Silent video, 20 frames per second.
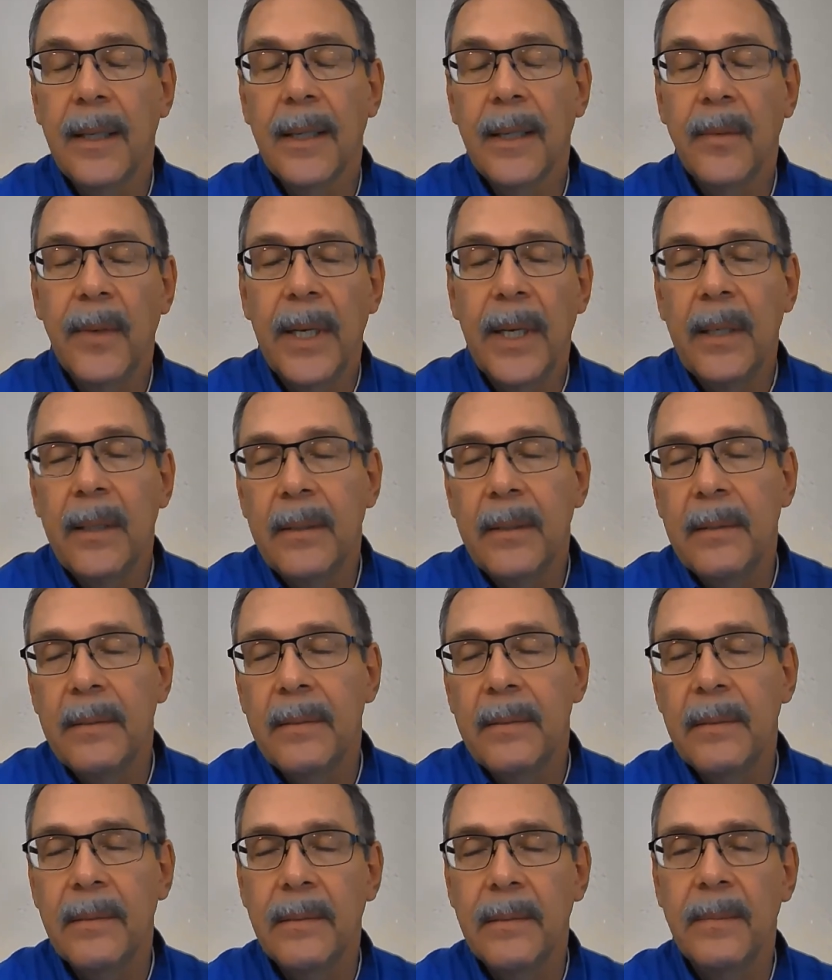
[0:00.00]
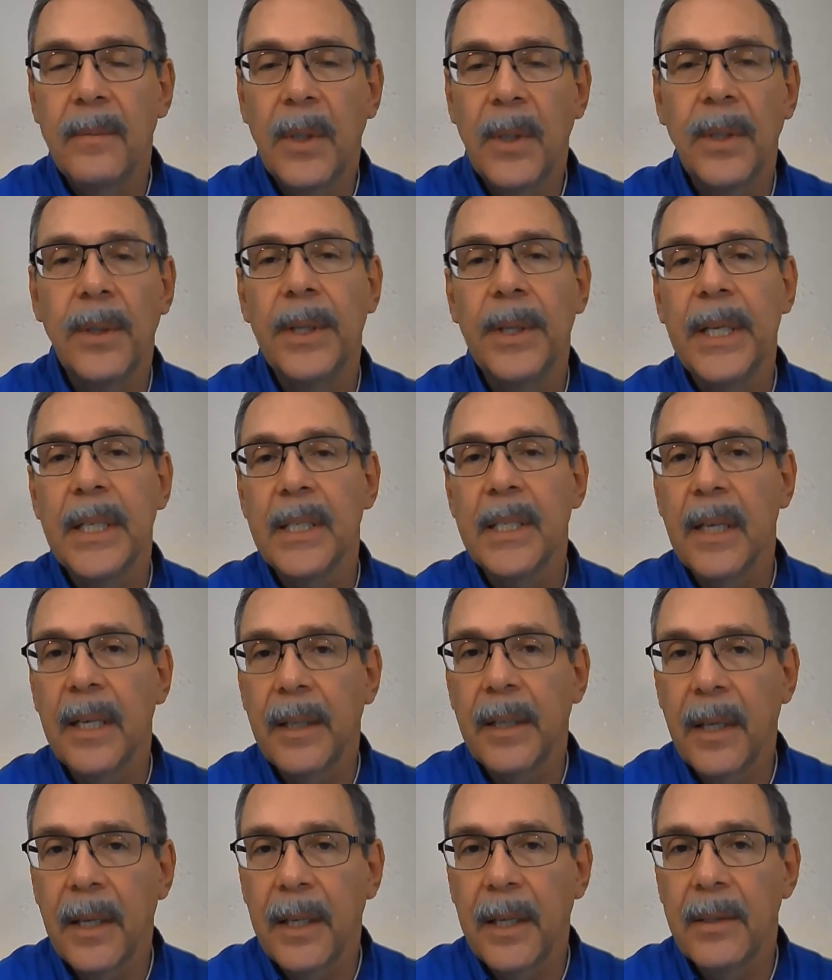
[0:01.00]
Well, we know that's not
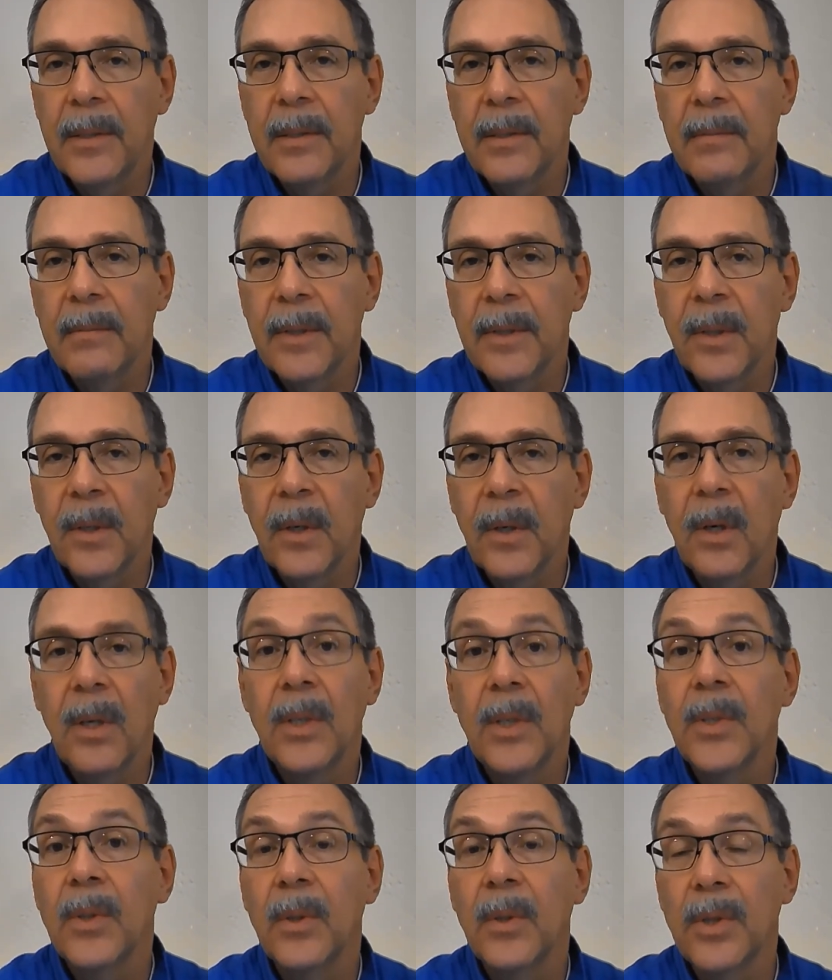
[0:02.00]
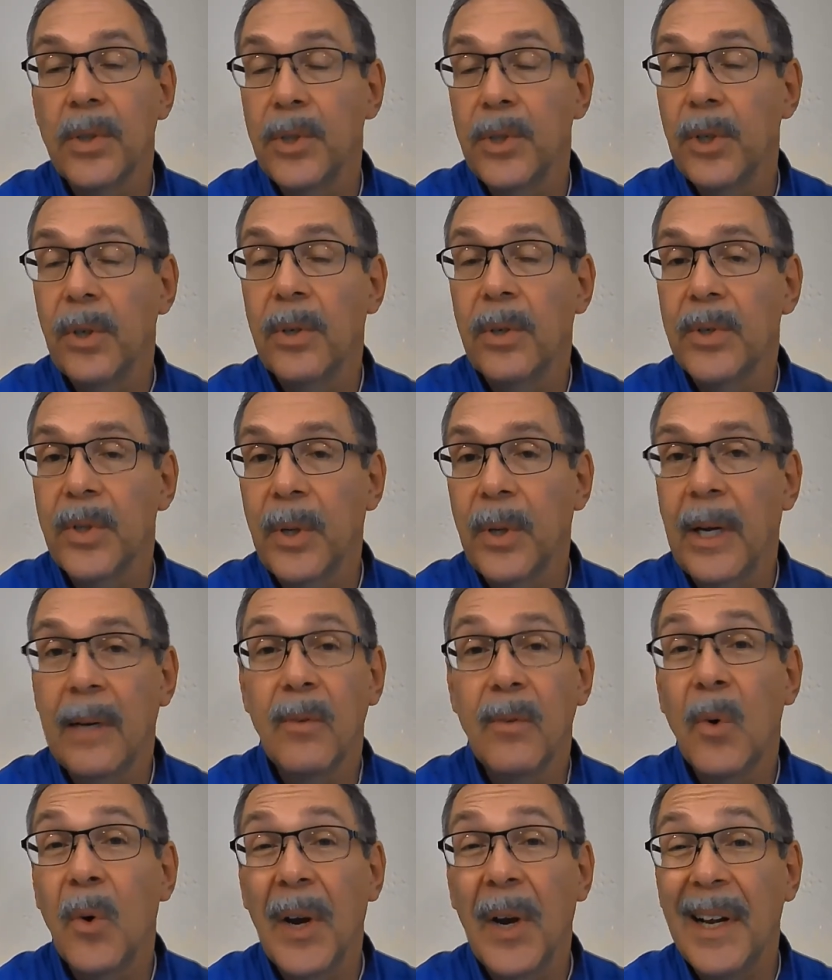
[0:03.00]
the case. There are all sorts of jerks who have
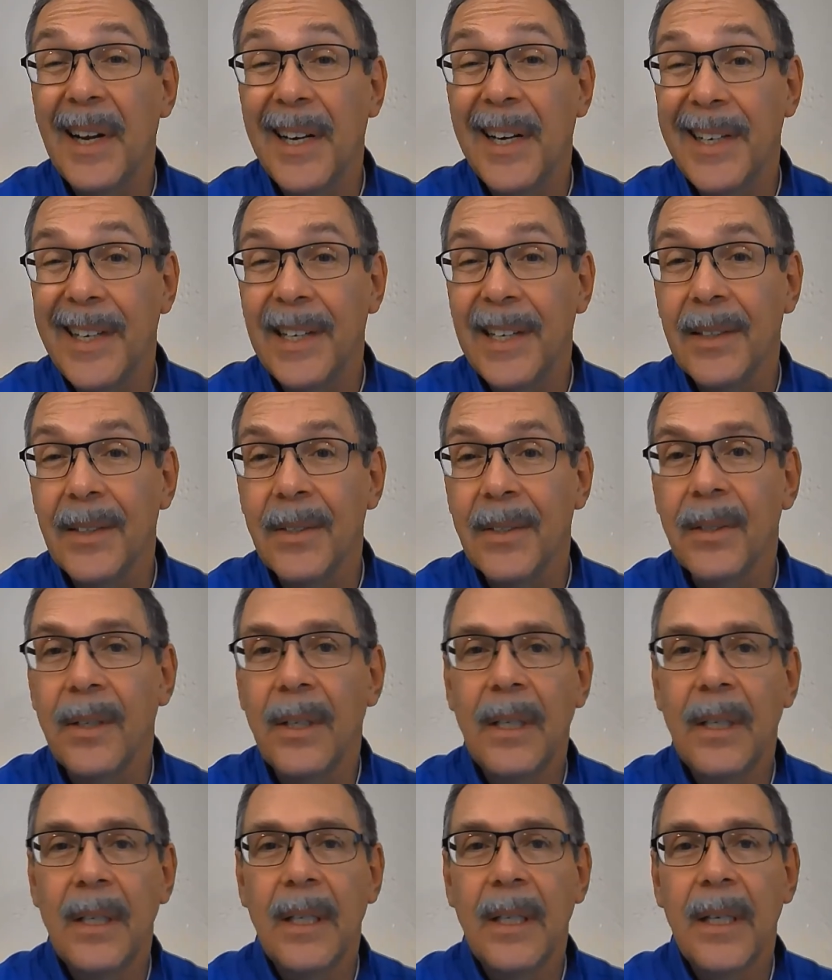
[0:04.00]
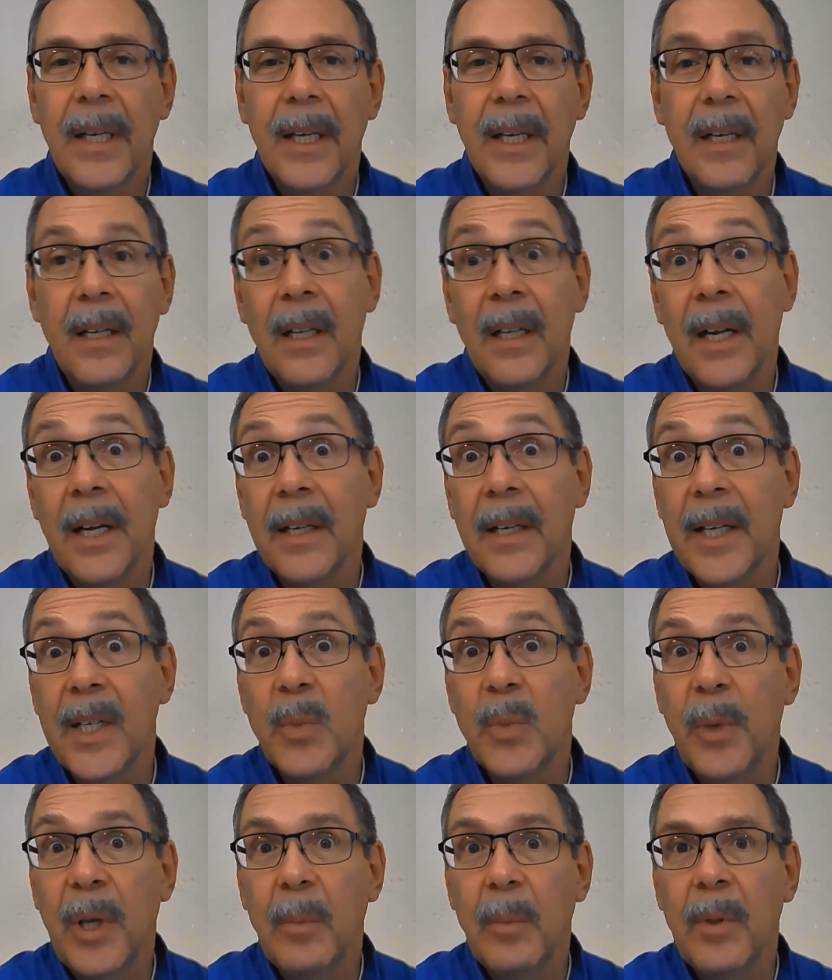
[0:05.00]
great ideas, and a lot of nice
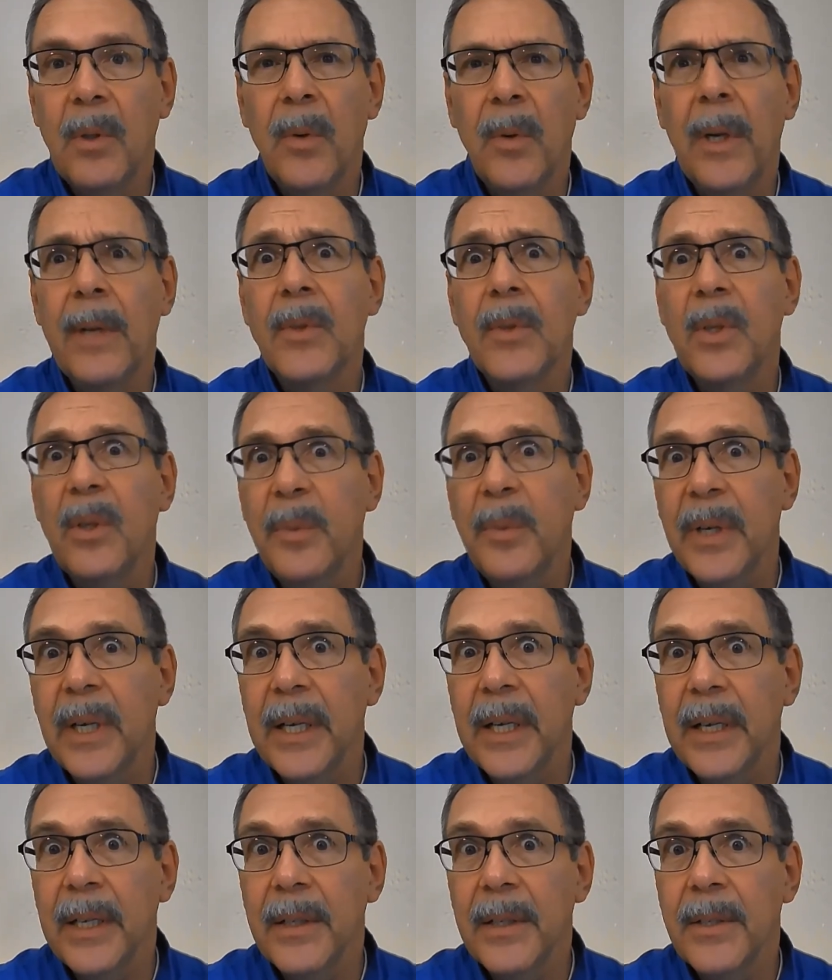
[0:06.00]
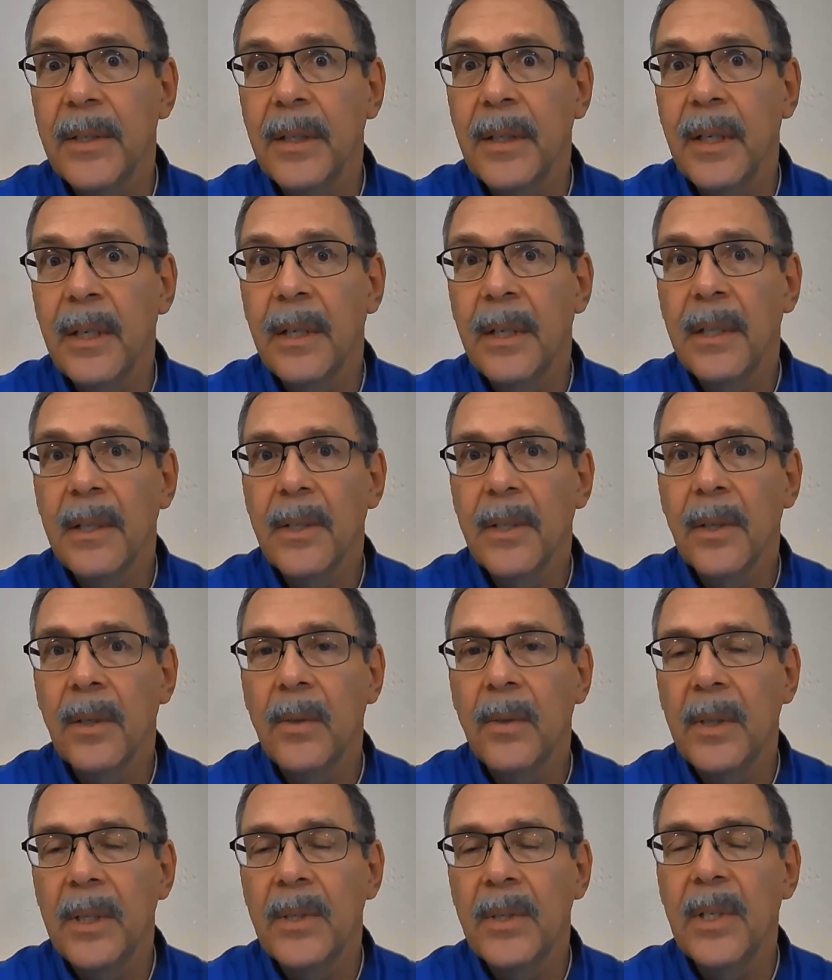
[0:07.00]
people who have stupid ideas. So
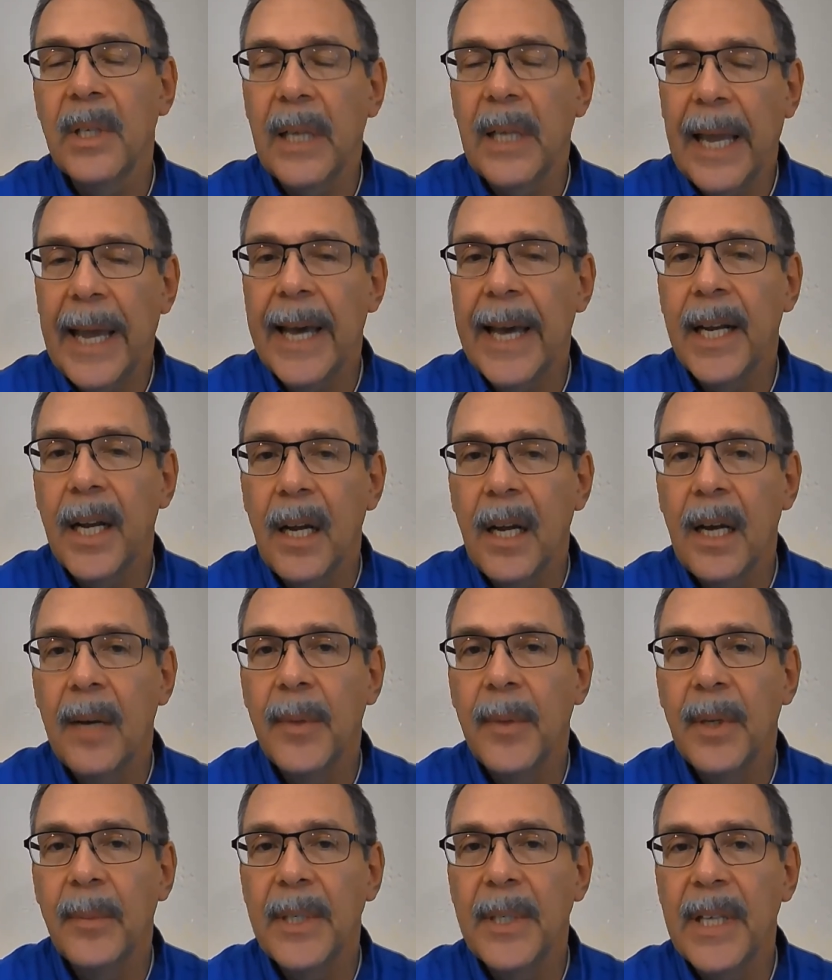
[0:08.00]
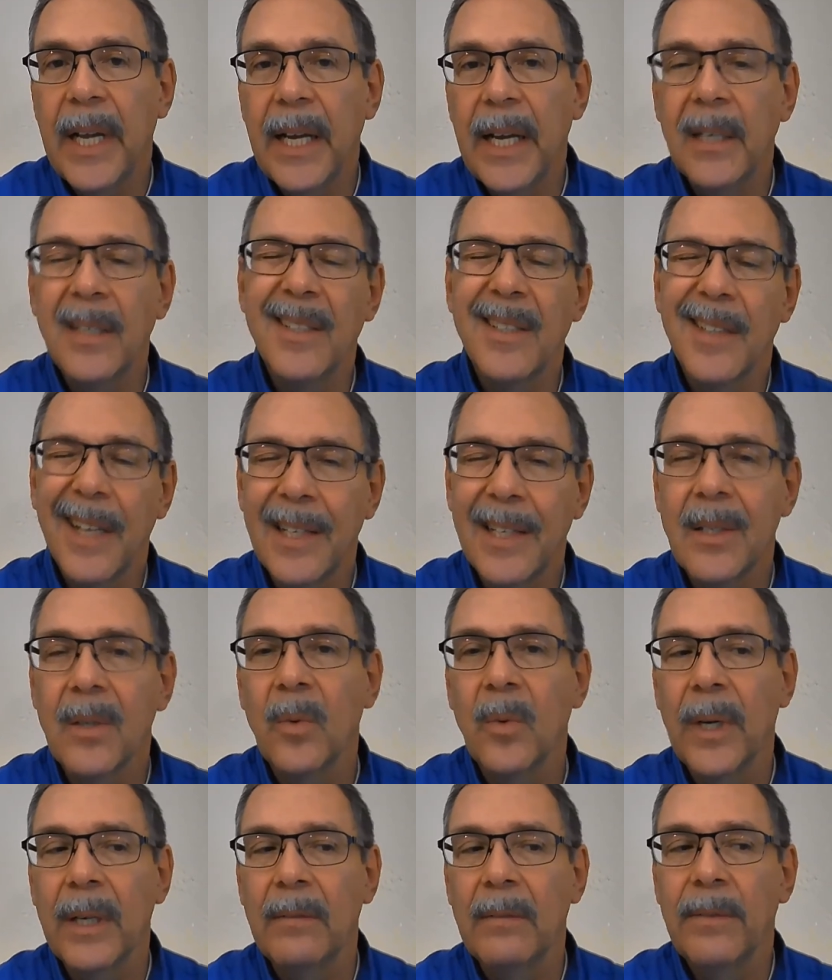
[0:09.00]
when you see ad hominem attacks, that's a
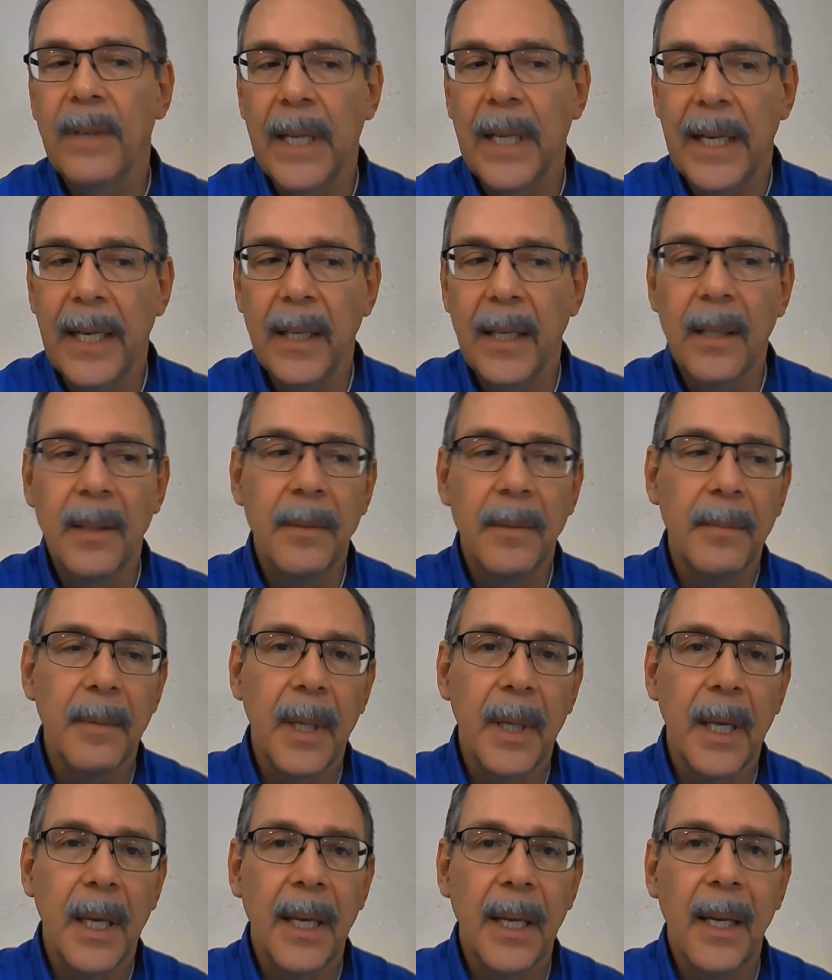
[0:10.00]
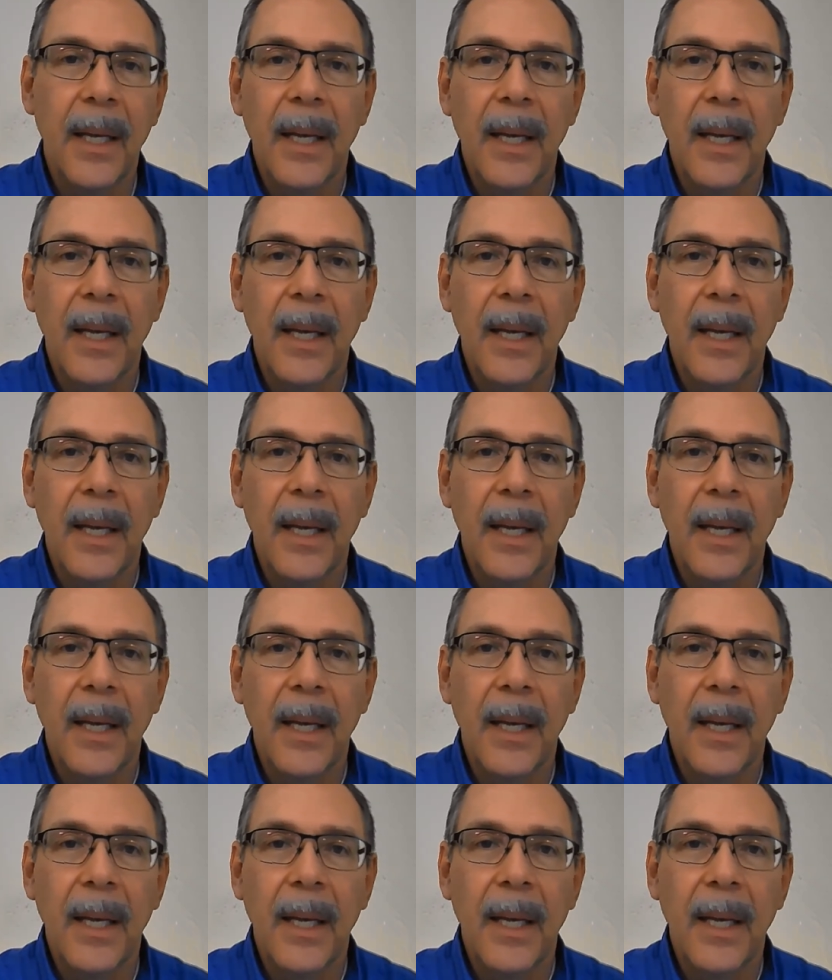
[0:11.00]
red flag, okay?